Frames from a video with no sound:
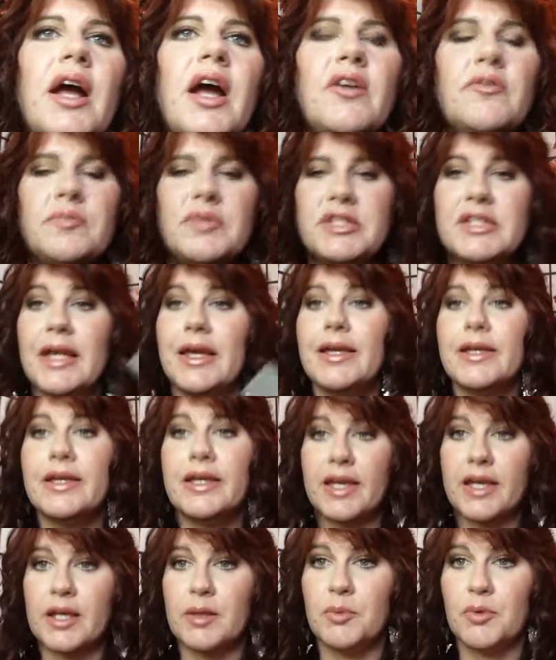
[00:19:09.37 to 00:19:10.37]
I've been
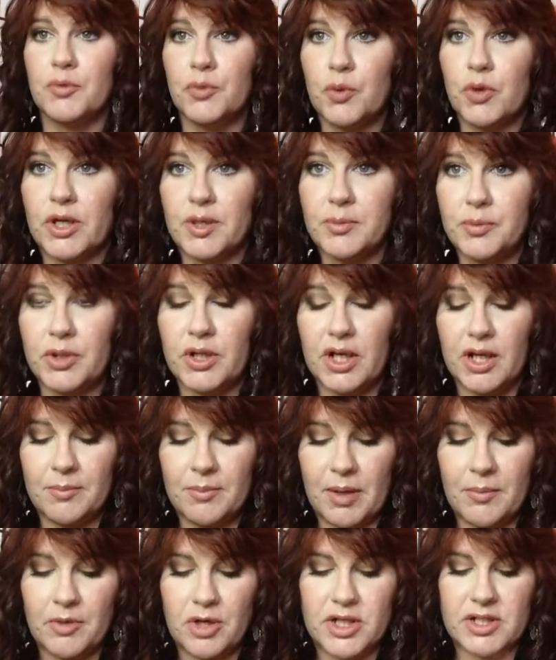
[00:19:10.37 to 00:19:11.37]
taking, before I put on
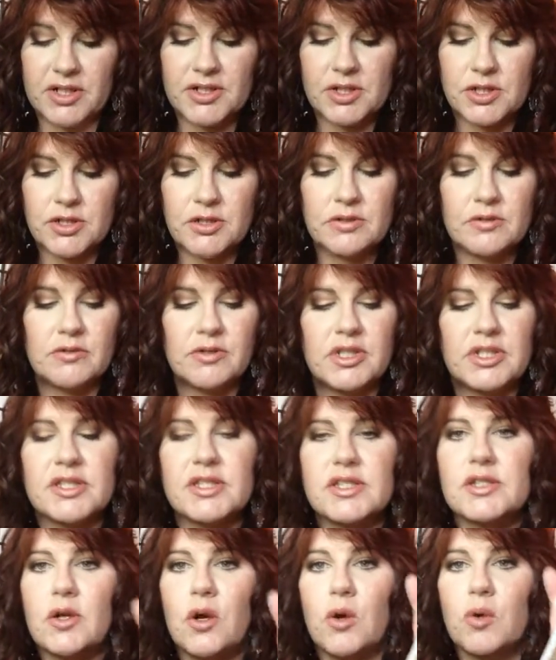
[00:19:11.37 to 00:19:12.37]
my bronzer,
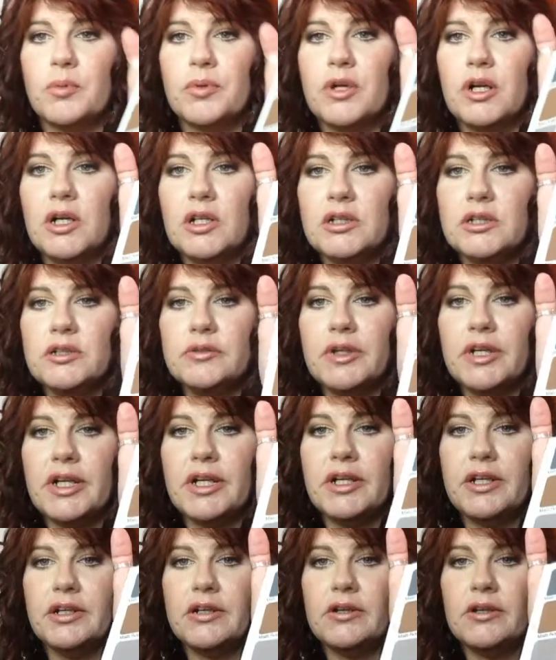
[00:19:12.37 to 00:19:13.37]
this taupe color right
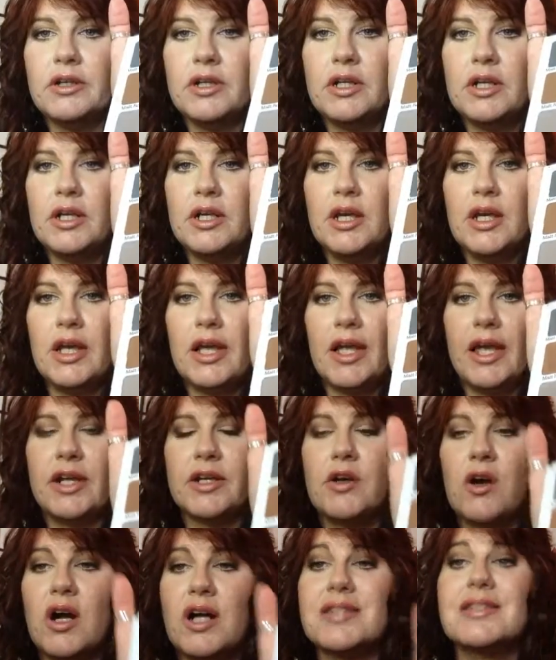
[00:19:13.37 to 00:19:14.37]
here,
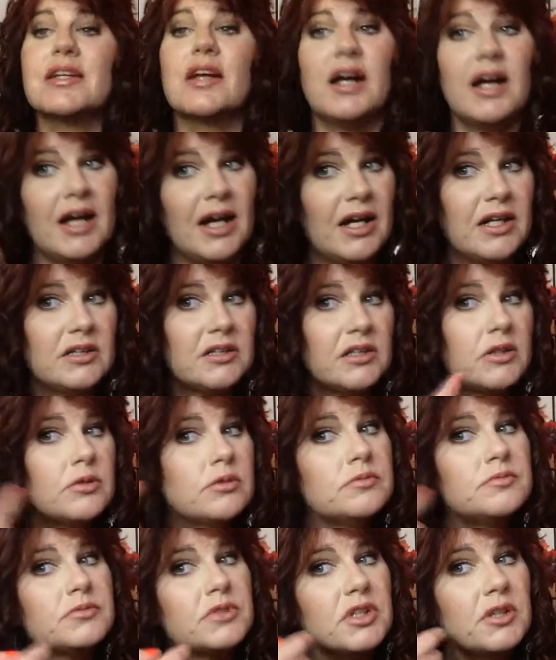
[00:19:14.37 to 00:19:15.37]
and causing a
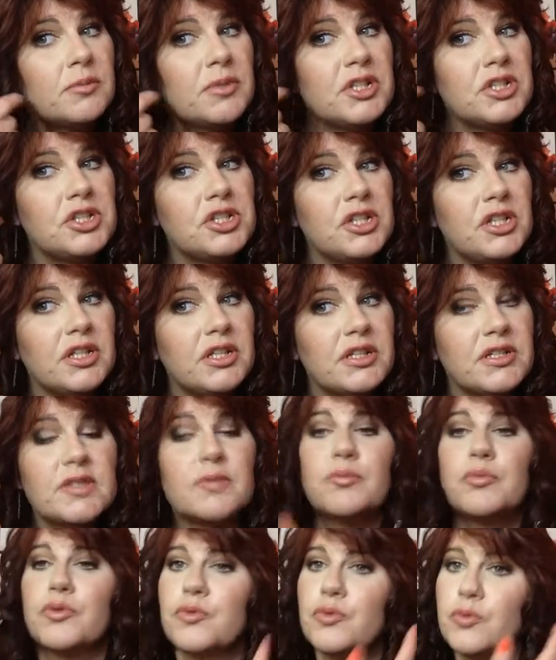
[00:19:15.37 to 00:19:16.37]
hollow in my cheeks
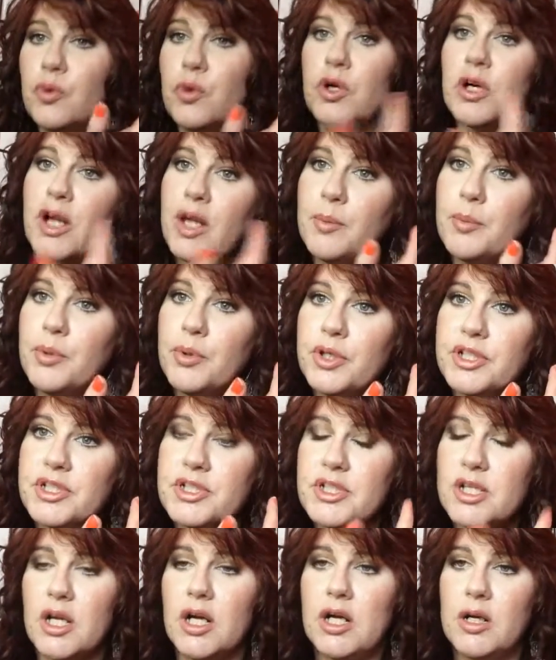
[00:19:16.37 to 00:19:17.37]
before I
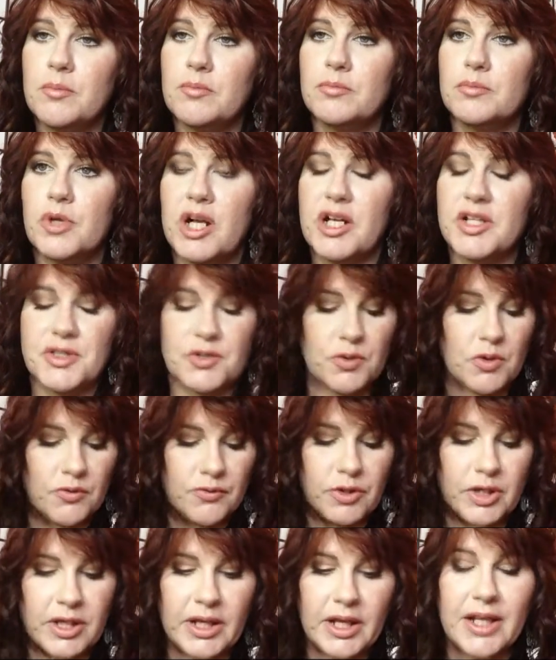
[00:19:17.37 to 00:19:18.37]
put bronzer
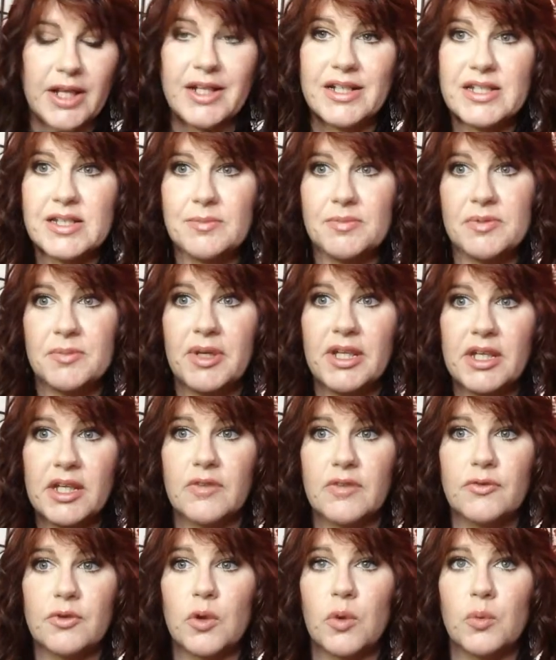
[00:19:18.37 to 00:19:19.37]
over it, and it's been
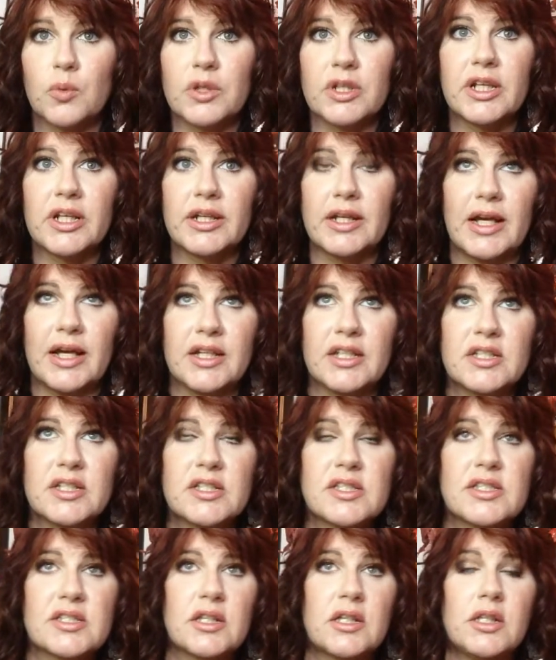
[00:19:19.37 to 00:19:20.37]
making for a really
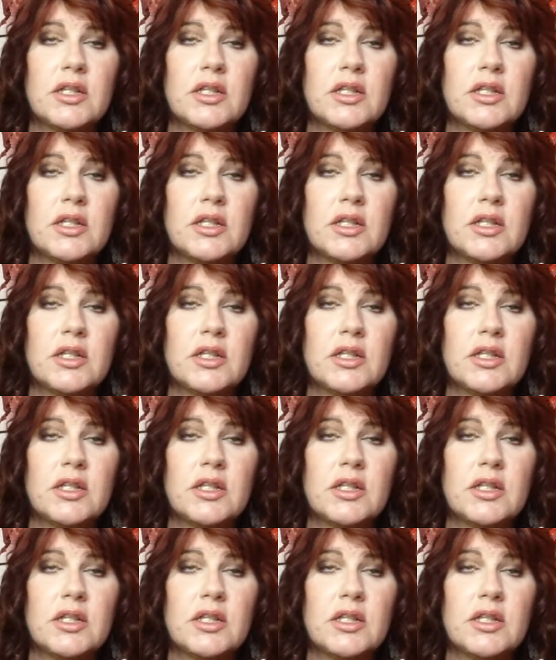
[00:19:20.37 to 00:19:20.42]
nice